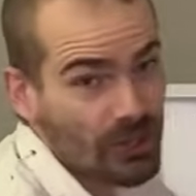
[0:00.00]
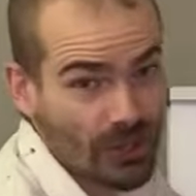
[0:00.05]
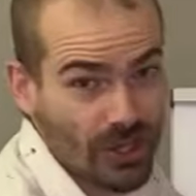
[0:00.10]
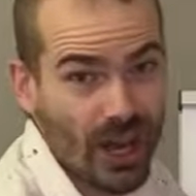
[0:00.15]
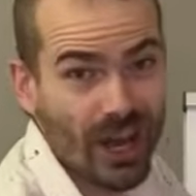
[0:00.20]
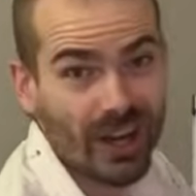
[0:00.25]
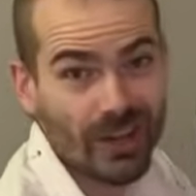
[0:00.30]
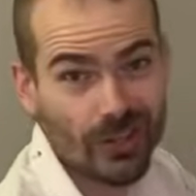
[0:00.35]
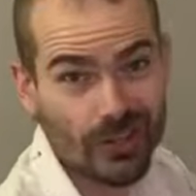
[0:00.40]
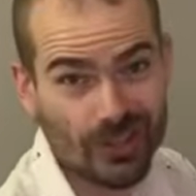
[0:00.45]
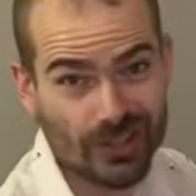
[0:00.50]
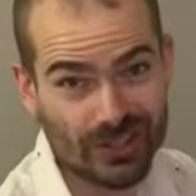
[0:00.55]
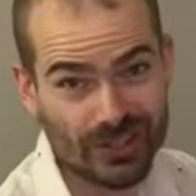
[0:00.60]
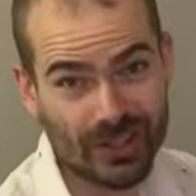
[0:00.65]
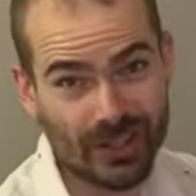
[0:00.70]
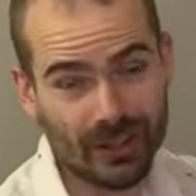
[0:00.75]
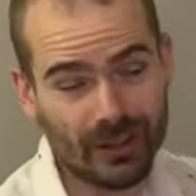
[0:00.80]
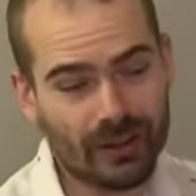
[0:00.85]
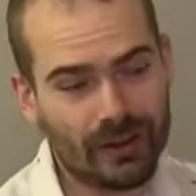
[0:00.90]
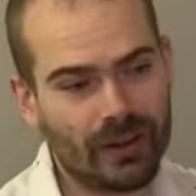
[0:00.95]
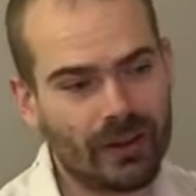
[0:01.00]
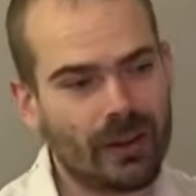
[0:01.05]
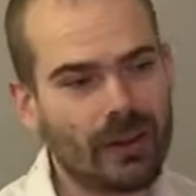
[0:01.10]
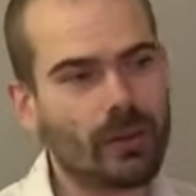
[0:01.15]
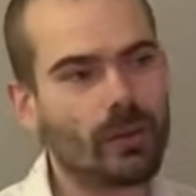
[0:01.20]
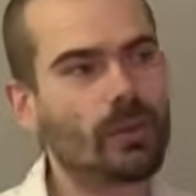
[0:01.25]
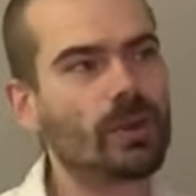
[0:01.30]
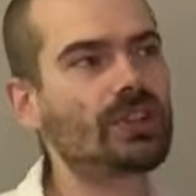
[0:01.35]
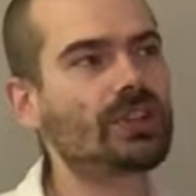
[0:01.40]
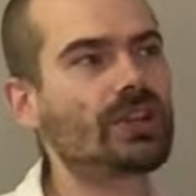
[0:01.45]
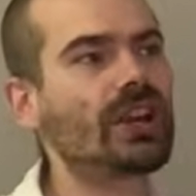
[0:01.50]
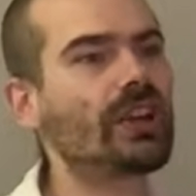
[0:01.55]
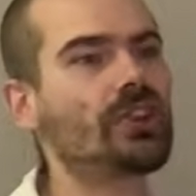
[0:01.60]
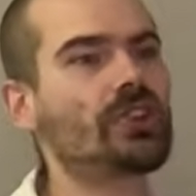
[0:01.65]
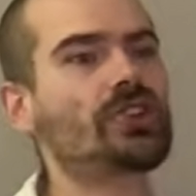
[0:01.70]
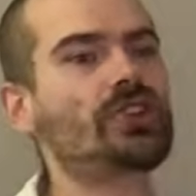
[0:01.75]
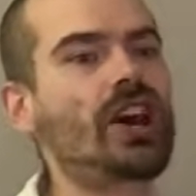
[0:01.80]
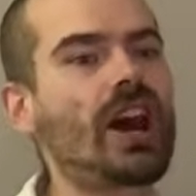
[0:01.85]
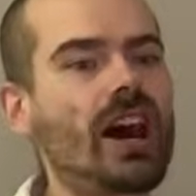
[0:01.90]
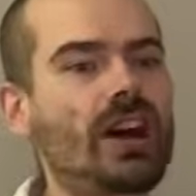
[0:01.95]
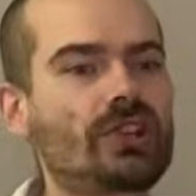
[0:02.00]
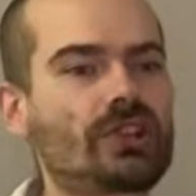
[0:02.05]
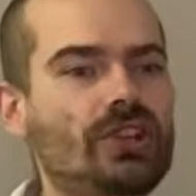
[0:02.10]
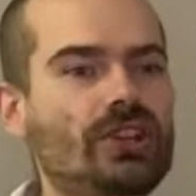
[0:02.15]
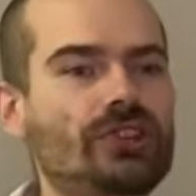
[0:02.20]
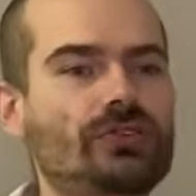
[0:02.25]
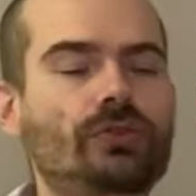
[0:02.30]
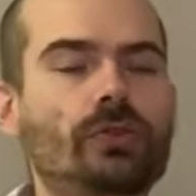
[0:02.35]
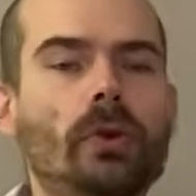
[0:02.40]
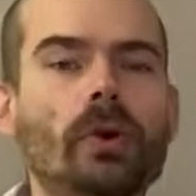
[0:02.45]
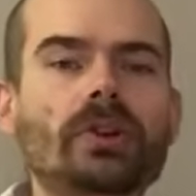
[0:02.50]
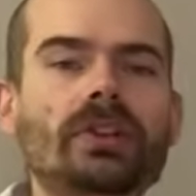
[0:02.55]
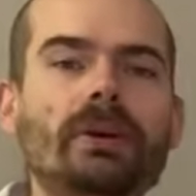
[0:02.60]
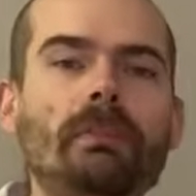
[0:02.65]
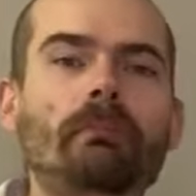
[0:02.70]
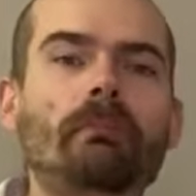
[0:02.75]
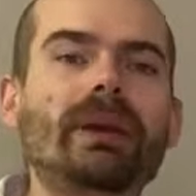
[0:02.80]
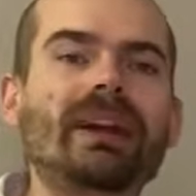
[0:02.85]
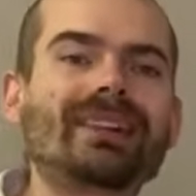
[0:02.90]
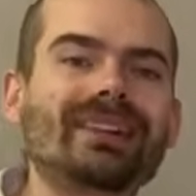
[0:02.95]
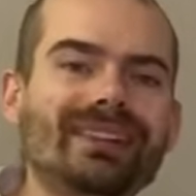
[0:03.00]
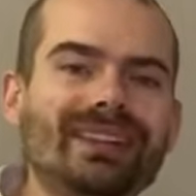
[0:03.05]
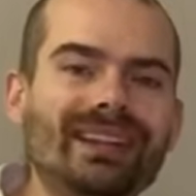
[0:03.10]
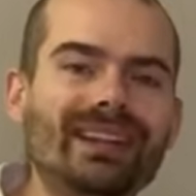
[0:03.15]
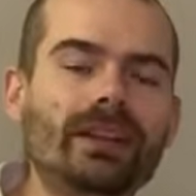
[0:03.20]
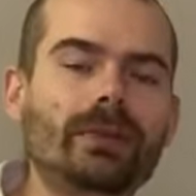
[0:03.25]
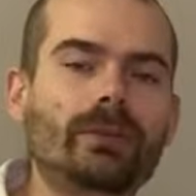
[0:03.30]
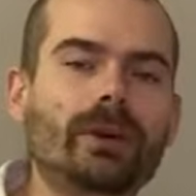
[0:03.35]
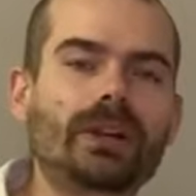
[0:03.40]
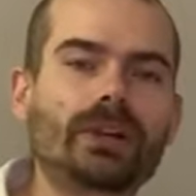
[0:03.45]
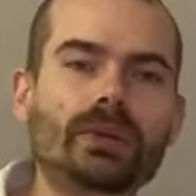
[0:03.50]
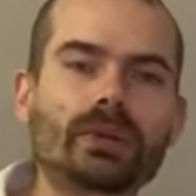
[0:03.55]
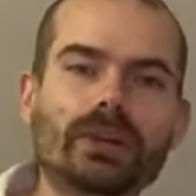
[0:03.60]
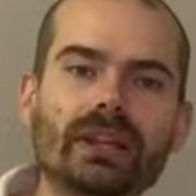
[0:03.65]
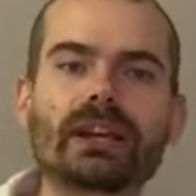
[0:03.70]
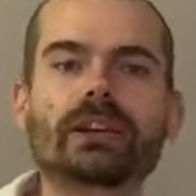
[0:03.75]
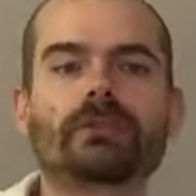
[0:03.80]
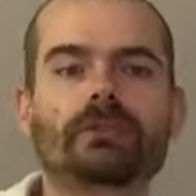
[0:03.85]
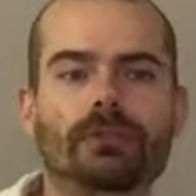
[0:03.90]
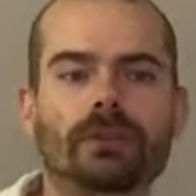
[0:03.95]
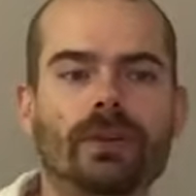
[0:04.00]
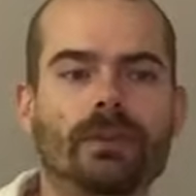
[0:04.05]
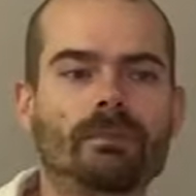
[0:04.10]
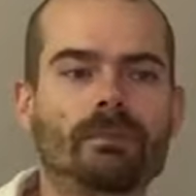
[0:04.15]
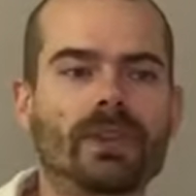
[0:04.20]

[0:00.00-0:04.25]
charges there, which are charges for the building where you live.